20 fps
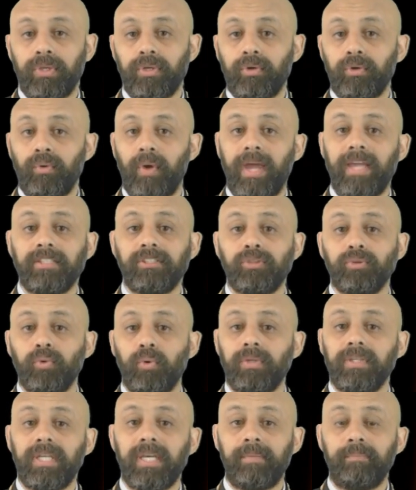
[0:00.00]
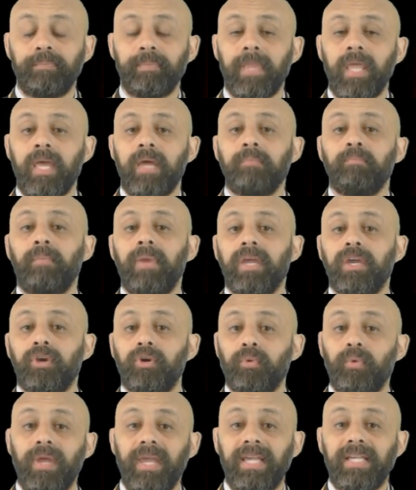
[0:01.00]
when Christ told him, my
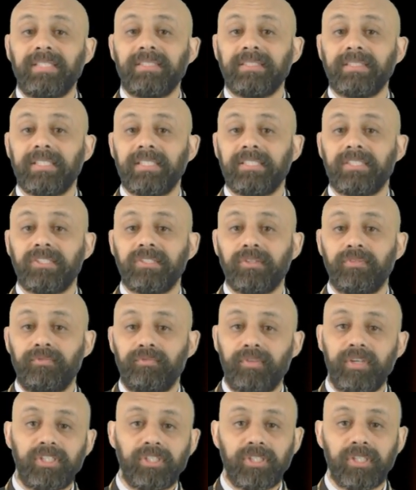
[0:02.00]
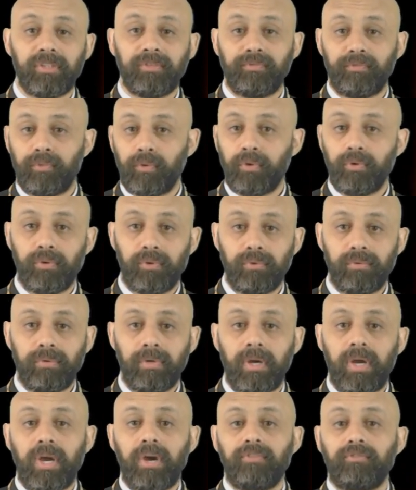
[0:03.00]
grace is sufficient for
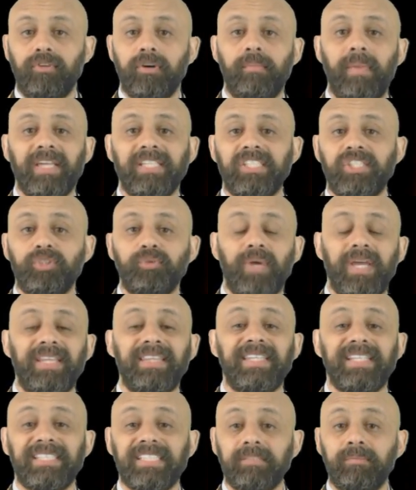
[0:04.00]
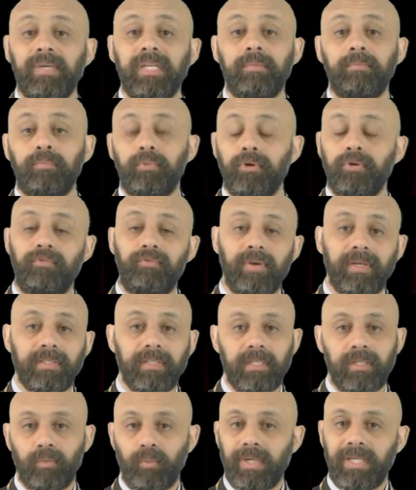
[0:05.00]
you, for my strength is made
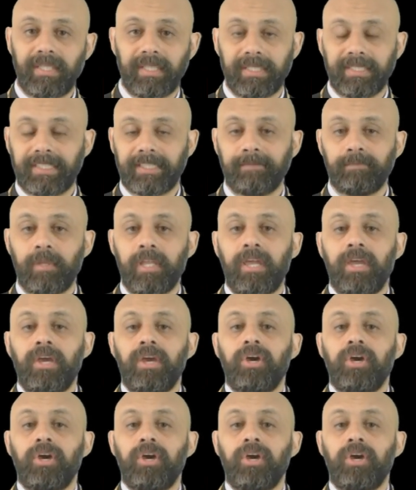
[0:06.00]
perfect in weakness.